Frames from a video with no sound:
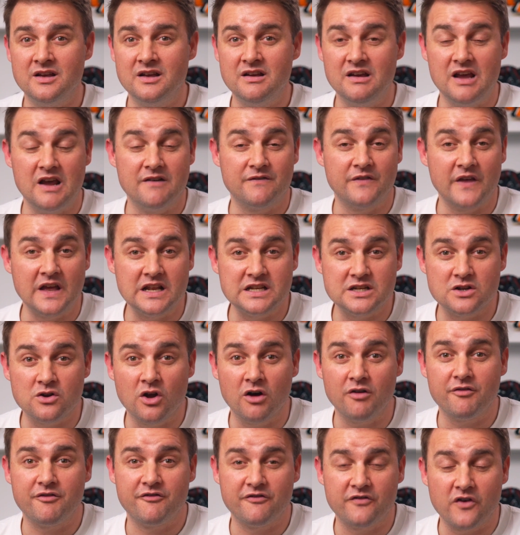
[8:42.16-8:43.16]
If they do
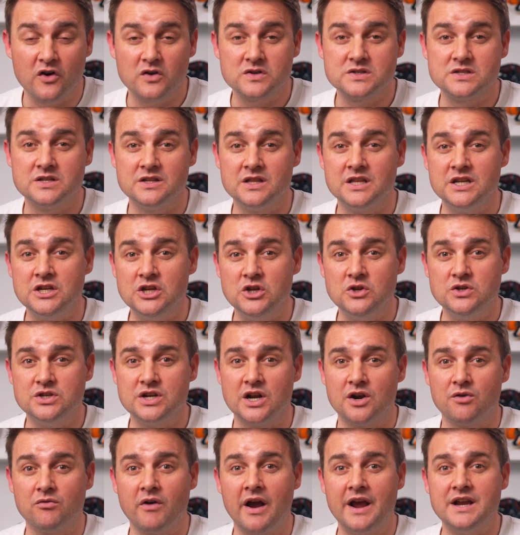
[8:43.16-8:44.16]
not foster the new
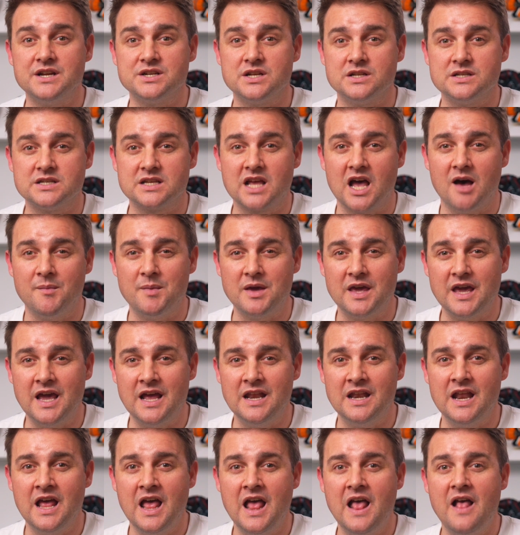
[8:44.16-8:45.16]
generations coming
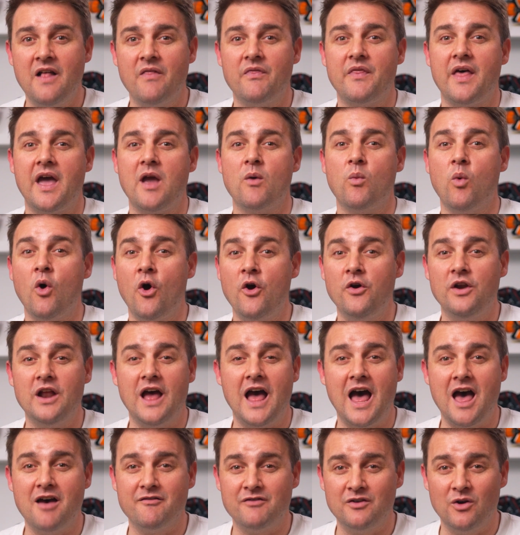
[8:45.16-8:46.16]
in, they won't
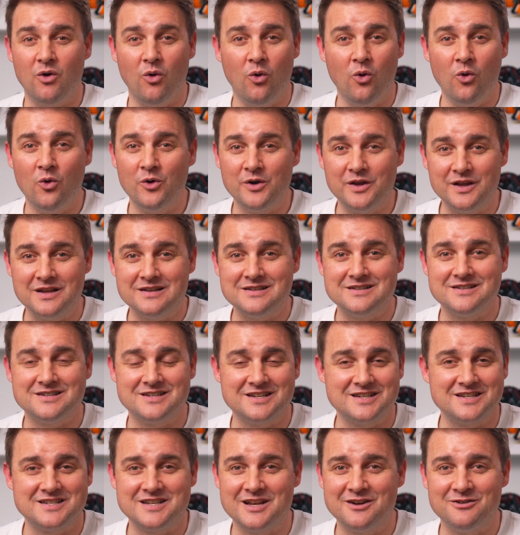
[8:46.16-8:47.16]
have an audience
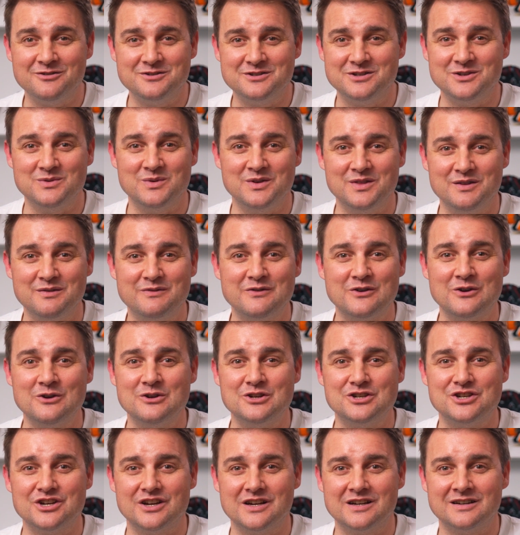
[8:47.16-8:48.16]
to sell to in the
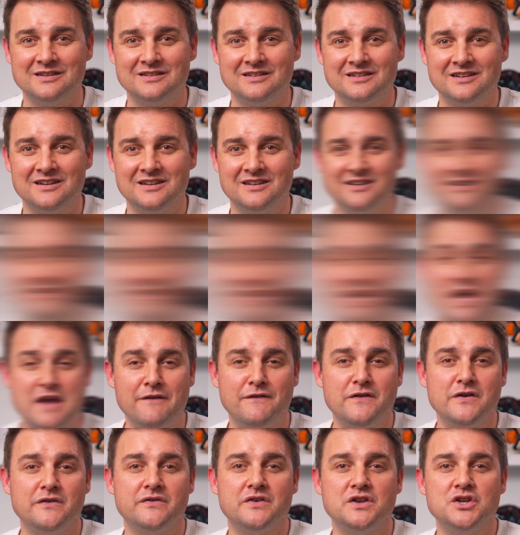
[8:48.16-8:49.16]
future.
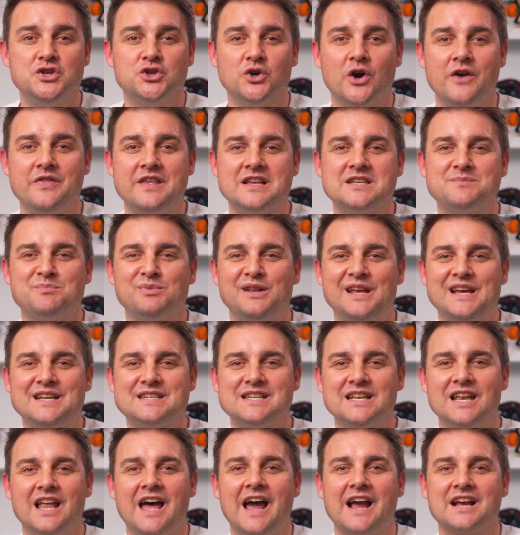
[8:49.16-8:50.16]
If you've enjoyed this, please
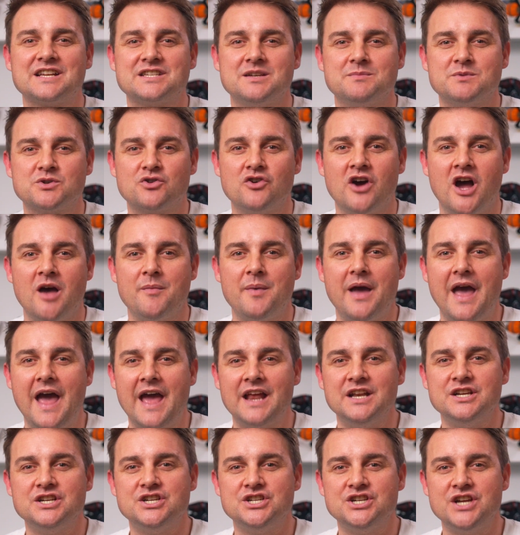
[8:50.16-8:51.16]
like, subscribe,
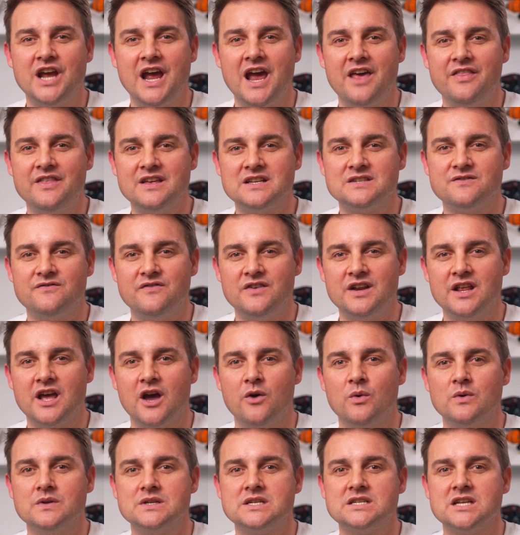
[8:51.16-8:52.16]
and share this video
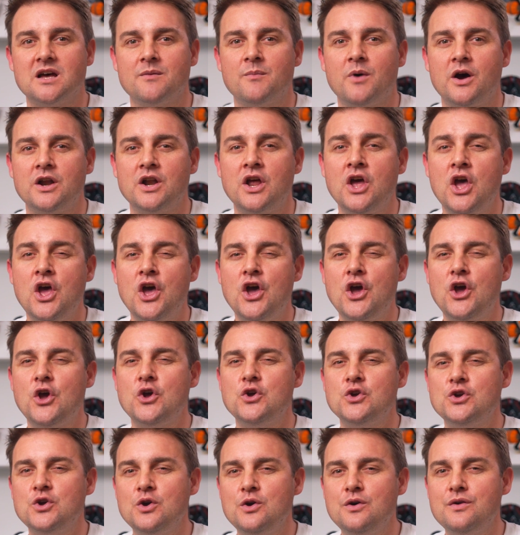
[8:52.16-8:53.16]
with someone who
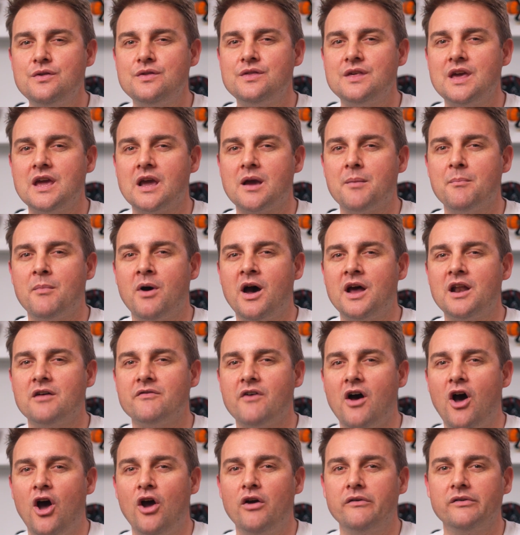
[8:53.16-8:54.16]
you think might have
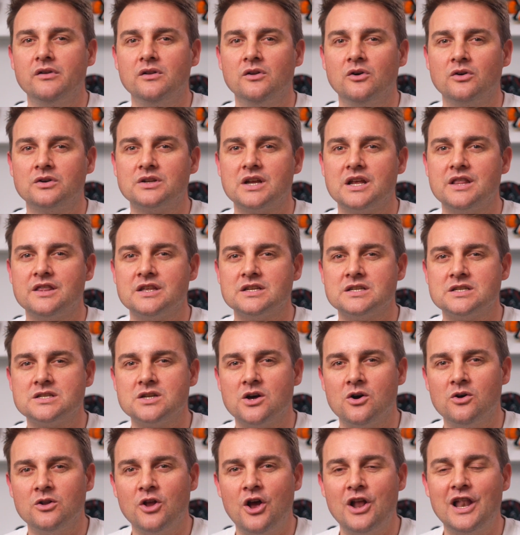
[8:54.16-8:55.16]
overlooked the
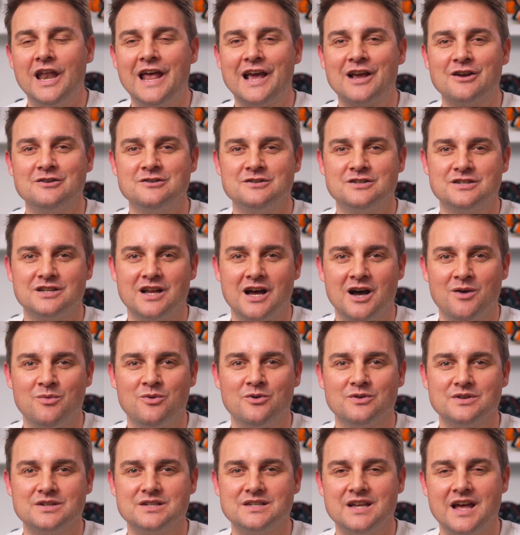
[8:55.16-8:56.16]
solo LEGO Star
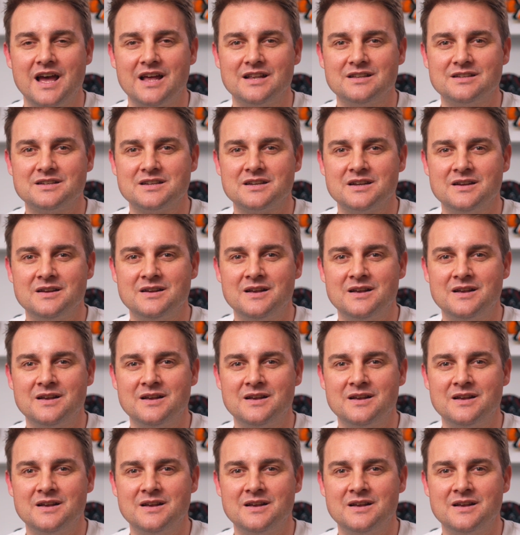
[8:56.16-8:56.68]
Wars sets.